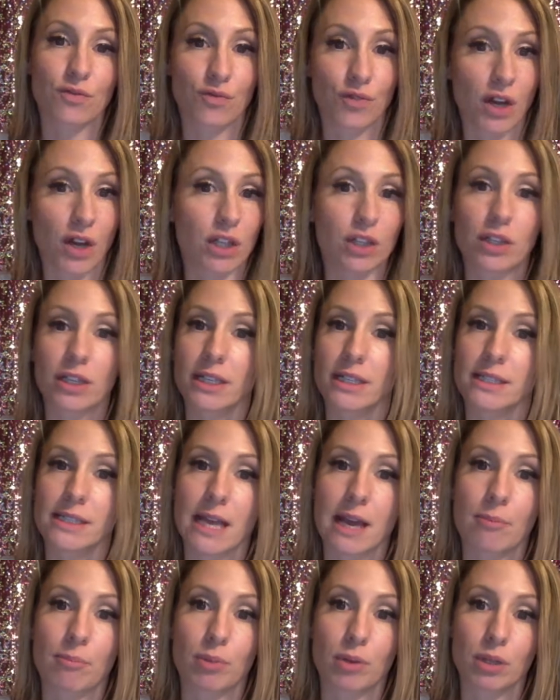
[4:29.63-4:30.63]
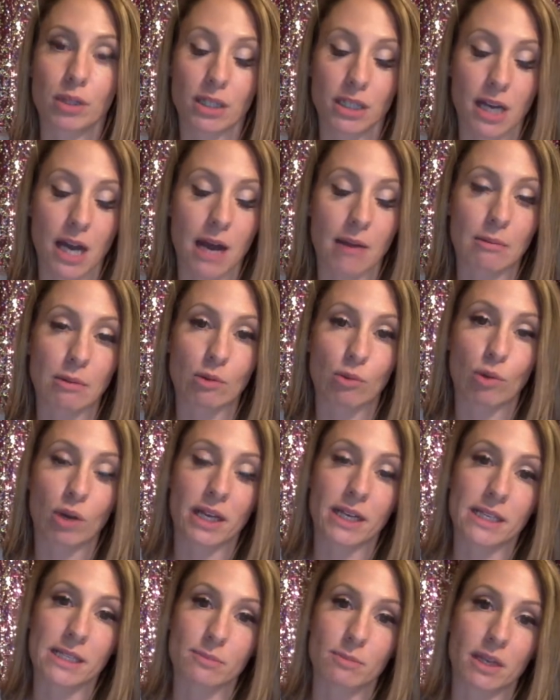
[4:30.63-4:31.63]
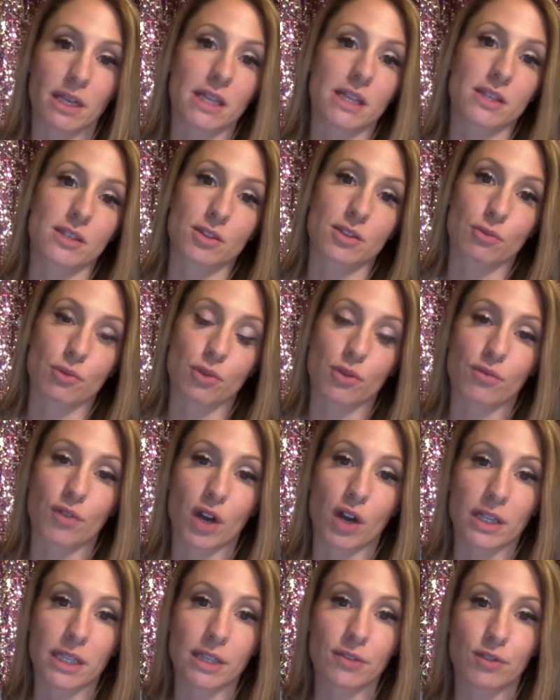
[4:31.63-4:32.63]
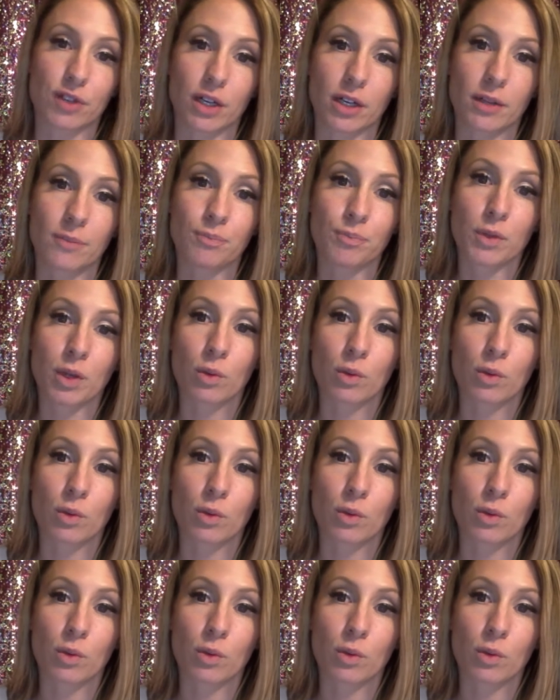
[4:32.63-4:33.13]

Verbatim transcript: A good example, a common one, is money is the root of all evil.